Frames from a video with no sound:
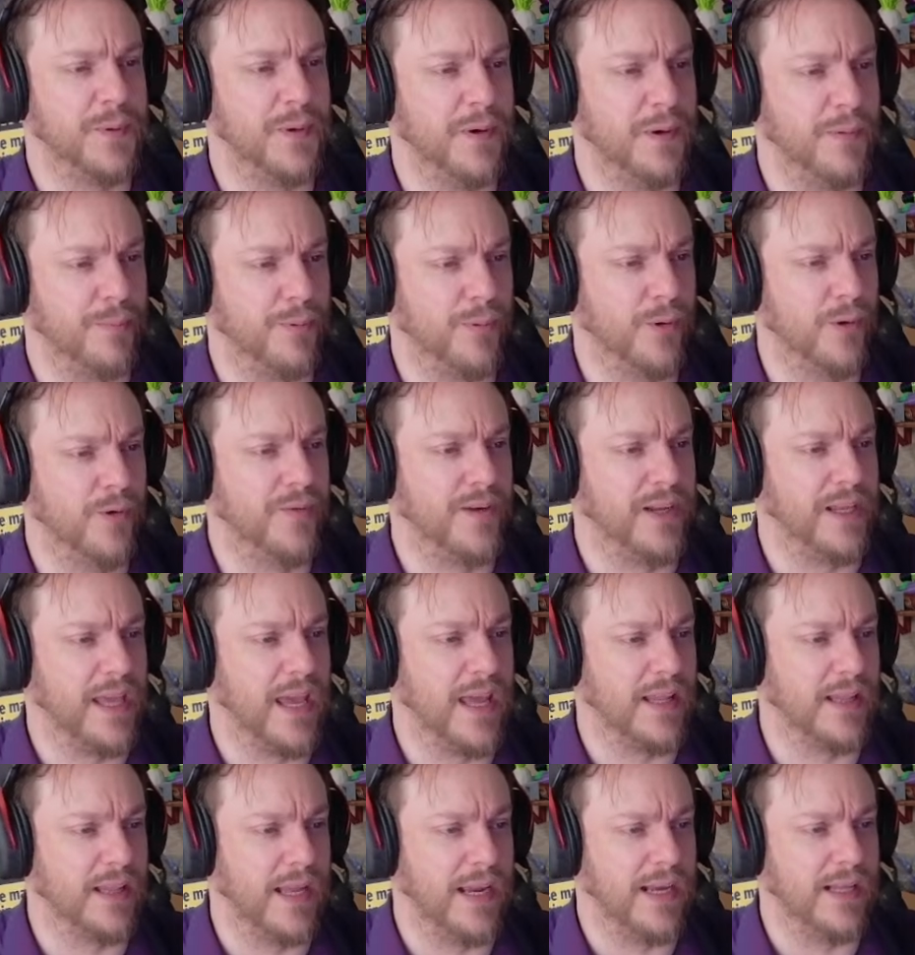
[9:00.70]
improved
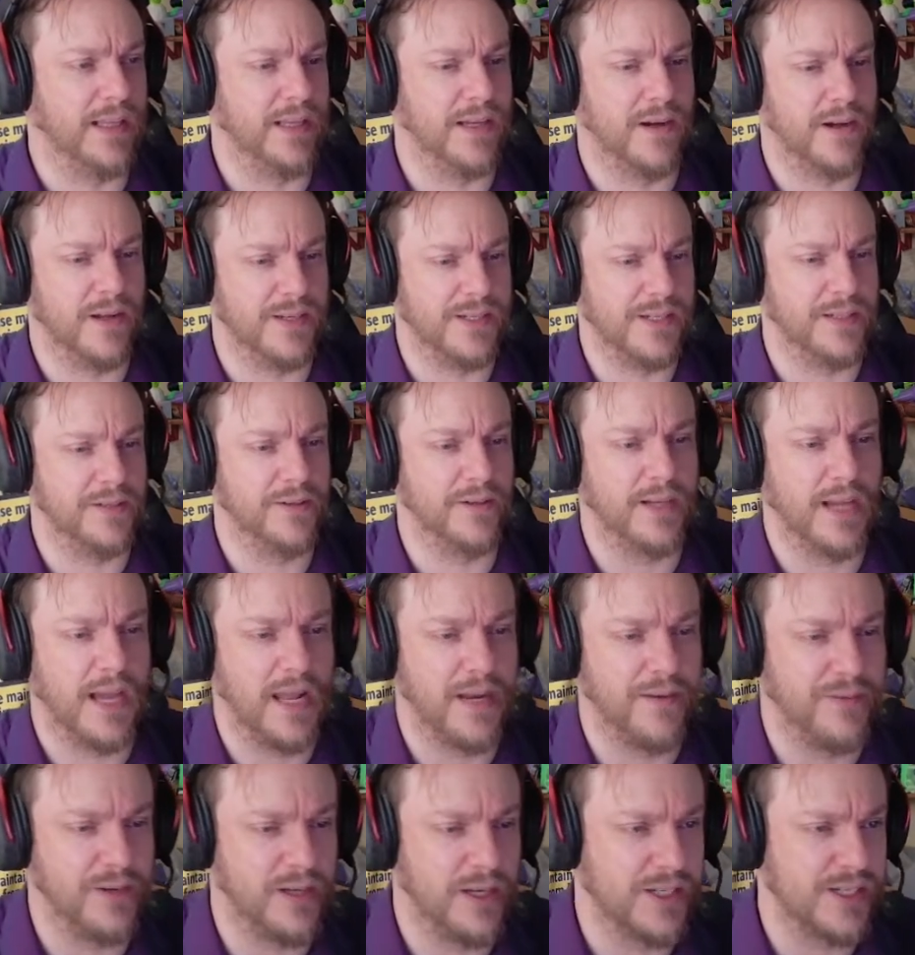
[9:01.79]
again lately on Tinkercad,
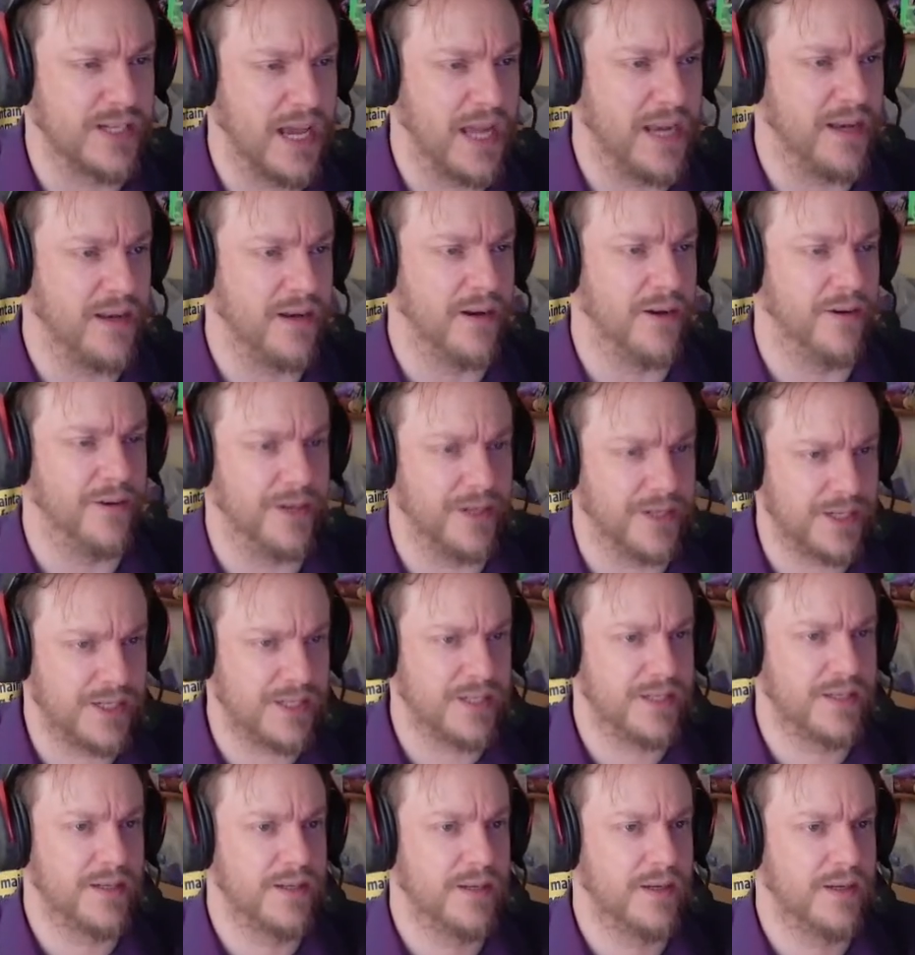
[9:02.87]
if you guys hadn't noticed.